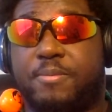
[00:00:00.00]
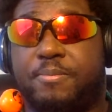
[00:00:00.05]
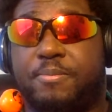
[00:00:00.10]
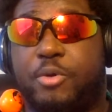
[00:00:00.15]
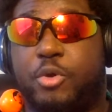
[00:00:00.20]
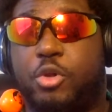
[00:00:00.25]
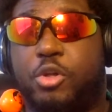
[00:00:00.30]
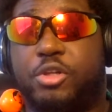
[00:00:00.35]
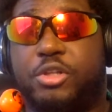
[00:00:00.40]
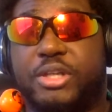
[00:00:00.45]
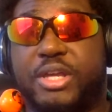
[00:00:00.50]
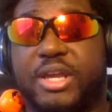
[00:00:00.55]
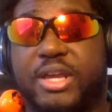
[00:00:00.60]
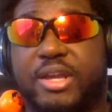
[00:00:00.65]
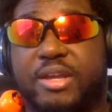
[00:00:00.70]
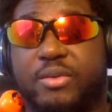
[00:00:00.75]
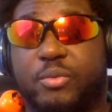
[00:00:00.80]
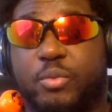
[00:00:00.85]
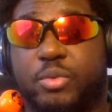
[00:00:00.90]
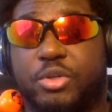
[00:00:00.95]
pulled
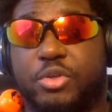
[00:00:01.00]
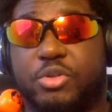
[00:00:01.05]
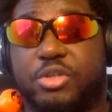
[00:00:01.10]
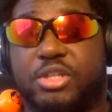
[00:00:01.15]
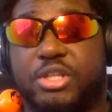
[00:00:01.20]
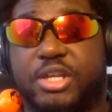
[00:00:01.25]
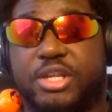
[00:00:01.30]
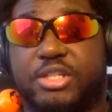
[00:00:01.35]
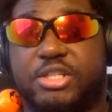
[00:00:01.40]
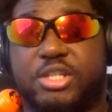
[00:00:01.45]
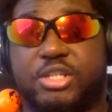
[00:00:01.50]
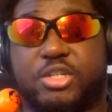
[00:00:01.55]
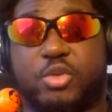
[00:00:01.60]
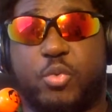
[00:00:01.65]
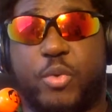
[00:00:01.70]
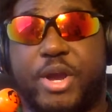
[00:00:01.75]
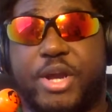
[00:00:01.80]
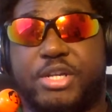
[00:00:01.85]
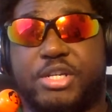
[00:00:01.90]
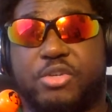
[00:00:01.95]
in when you see a
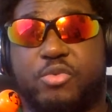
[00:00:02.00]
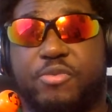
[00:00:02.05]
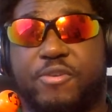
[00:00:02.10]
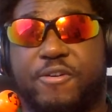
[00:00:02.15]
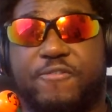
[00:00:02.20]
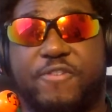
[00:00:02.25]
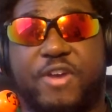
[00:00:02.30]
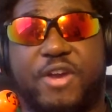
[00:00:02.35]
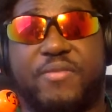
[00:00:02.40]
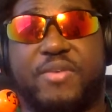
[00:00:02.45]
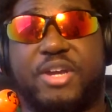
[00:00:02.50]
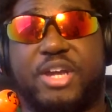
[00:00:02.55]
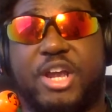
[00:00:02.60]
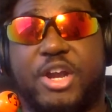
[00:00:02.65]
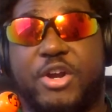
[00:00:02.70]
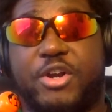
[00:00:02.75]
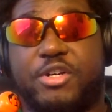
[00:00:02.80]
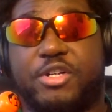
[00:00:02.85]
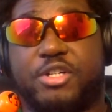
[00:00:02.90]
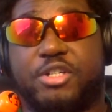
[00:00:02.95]
situation with their favorite
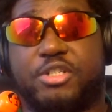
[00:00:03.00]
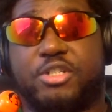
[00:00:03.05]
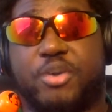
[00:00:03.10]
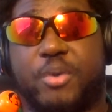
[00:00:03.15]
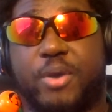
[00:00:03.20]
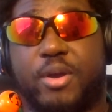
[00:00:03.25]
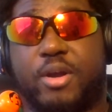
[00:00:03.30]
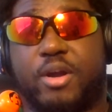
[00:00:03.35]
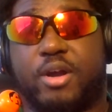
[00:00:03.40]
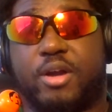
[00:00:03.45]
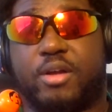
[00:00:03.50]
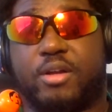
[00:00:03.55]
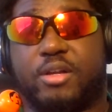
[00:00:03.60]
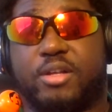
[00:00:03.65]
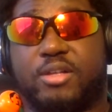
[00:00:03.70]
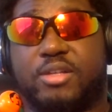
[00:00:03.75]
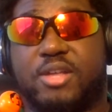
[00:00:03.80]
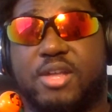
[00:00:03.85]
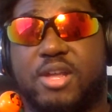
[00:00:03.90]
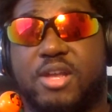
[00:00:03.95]
characters going on.
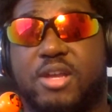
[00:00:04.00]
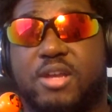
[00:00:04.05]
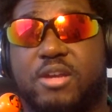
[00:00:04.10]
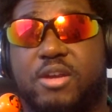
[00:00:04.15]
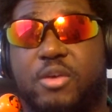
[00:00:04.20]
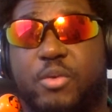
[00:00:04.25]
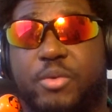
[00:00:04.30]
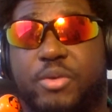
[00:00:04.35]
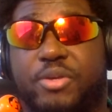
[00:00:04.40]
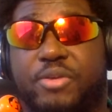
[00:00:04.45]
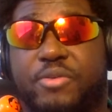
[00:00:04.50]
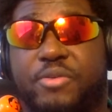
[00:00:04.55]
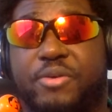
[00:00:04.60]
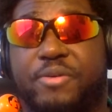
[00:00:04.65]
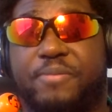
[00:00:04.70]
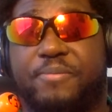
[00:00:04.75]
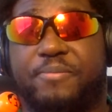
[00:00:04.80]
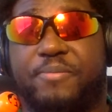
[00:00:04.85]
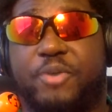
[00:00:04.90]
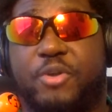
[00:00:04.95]
Because, you know, when you're
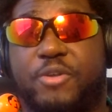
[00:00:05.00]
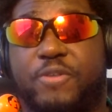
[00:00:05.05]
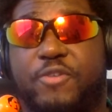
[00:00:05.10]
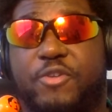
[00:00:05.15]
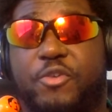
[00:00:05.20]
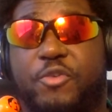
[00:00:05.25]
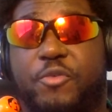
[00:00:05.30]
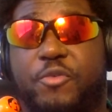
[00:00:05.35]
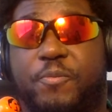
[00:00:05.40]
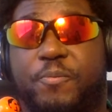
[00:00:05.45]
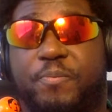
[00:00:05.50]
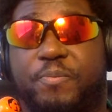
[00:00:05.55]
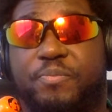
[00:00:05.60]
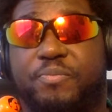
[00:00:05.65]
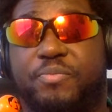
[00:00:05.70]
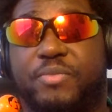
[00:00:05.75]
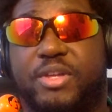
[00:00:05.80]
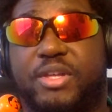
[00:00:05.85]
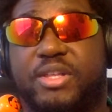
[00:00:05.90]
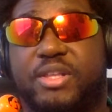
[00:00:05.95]
supposed to feel
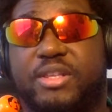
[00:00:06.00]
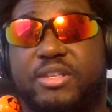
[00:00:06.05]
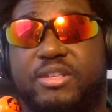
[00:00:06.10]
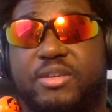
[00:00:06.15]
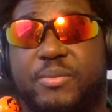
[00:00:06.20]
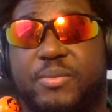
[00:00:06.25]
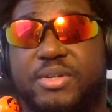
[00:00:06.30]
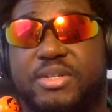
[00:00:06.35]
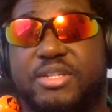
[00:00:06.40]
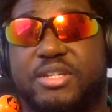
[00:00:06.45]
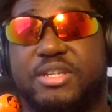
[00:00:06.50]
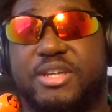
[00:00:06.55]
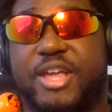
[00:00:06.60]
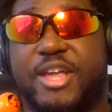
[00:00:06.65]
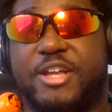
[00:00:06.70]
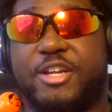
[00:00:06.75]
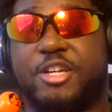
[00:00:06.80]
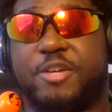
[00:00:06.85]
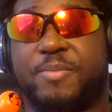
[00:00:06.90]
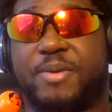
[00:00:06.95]
someone's in
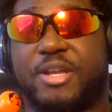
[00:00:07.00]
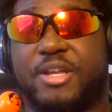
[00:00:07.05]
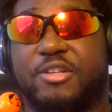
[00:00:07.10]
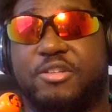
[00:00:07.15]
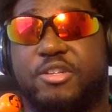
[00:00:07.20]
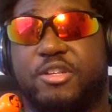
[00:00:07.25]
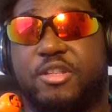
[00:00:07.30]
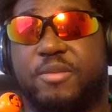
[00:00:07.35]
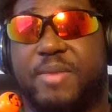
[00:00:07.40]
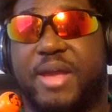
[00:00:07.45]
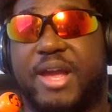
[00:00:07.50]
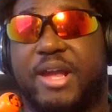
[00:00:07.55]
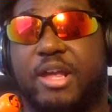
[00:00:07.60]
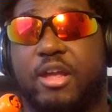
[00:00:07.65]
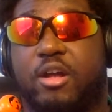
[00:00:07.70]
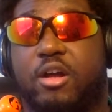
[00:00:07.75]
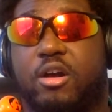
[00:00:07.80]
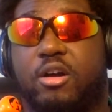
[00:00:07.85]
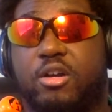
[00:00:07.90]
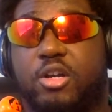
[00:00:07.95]
danger, but you see them
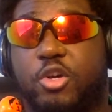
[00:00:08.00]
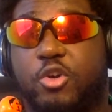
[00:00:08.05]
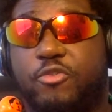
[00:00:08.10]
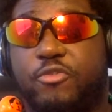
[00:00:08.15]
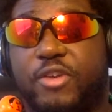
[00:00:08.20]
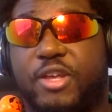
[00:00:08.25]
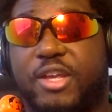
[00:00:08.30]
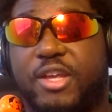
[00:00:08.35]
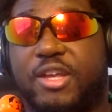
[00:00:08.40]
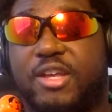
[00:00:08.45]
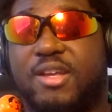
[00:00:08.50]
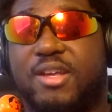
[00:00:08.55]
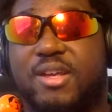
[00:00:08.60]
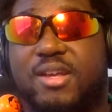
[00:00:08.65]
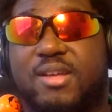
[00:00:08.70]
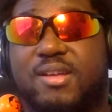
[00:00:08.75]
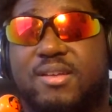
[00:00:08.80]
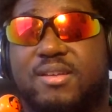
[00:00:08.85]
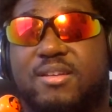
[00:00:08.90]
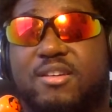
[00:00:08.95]
acting all goofy,
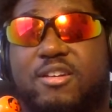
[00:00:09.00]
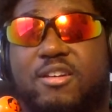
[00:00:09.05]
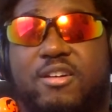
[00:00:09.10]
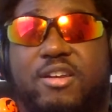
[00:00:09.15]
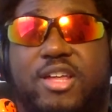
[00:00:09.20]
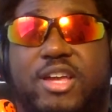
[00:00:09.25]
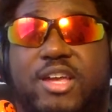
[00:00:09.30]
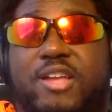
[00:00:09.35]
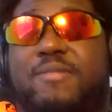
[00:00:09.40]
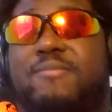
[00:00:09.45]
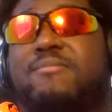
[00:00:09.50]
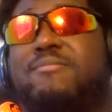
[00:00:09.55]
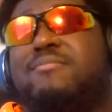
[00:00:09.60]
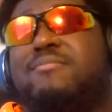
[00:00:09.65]
they're like,